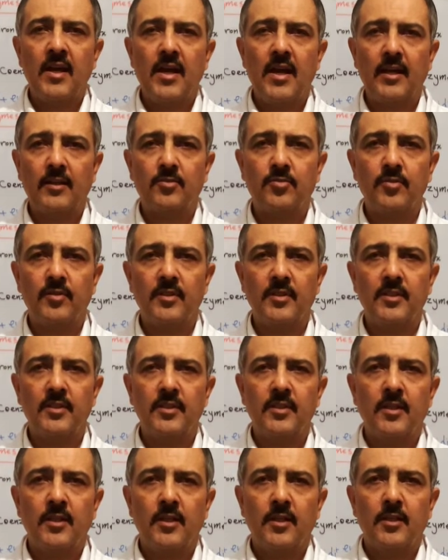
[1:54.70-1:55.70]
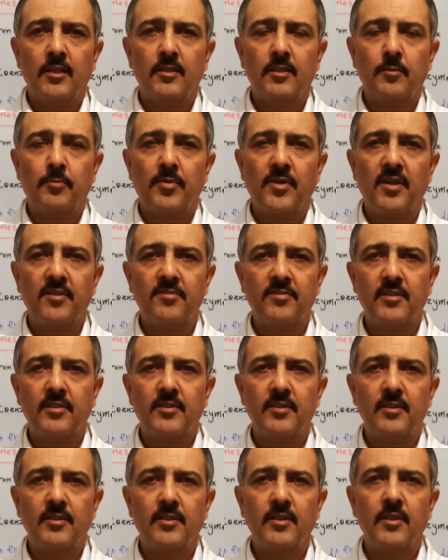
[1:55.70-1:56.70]
Actually, the
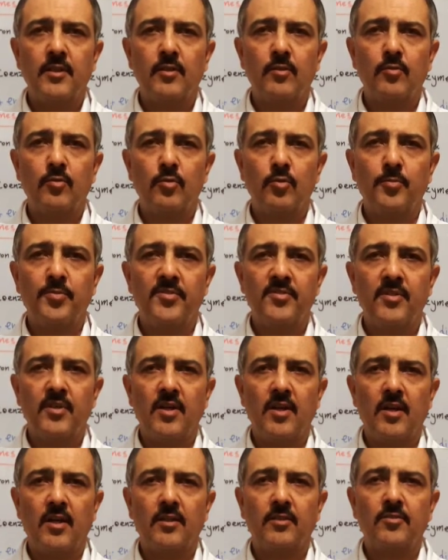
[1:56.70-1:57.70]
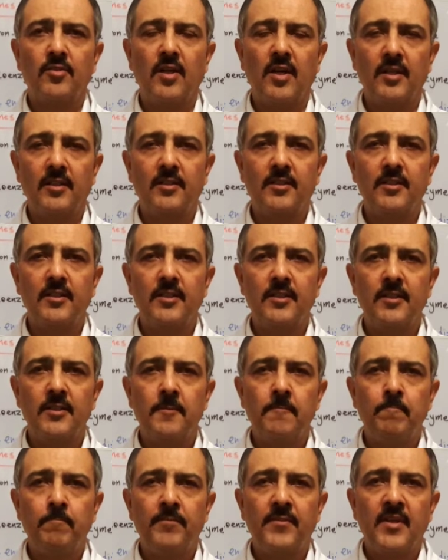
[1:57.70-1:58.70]
prosthetic groups are
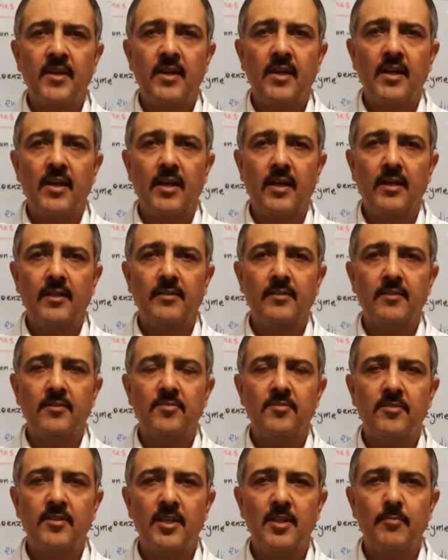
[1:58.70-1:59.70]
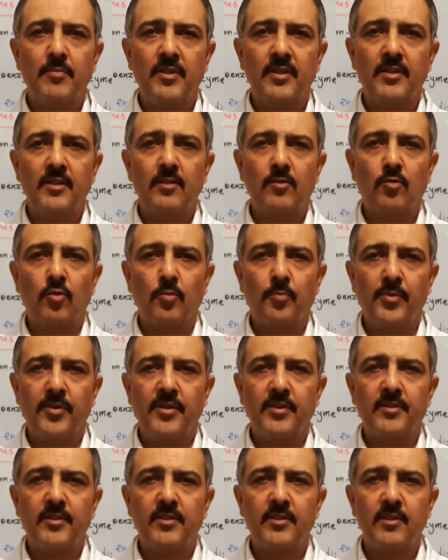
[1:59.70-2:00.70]
tightly and stably
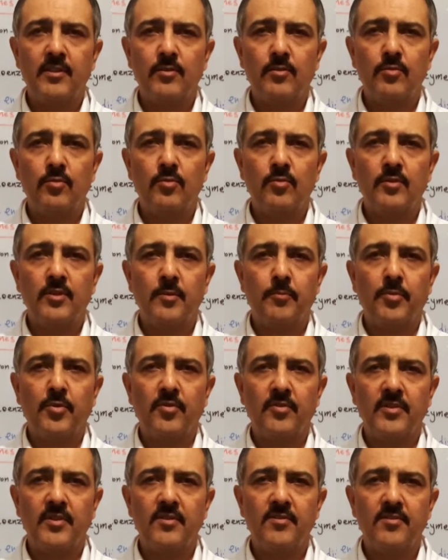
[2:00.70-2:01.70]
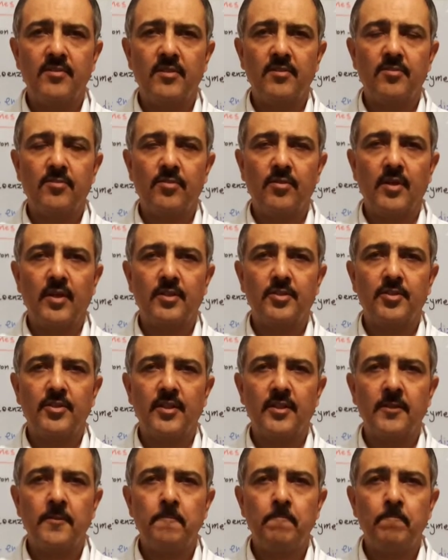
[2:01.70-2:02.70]
incorporated into the protein's structure